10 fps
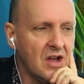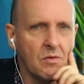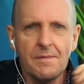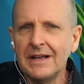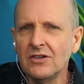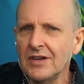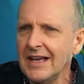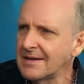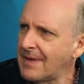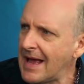We've been looking
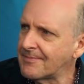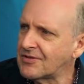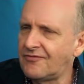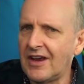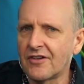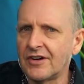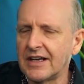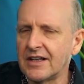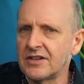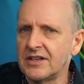at perhaps
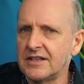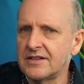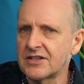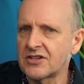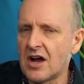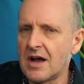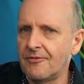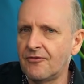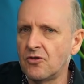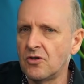varying the time
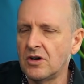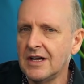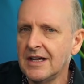for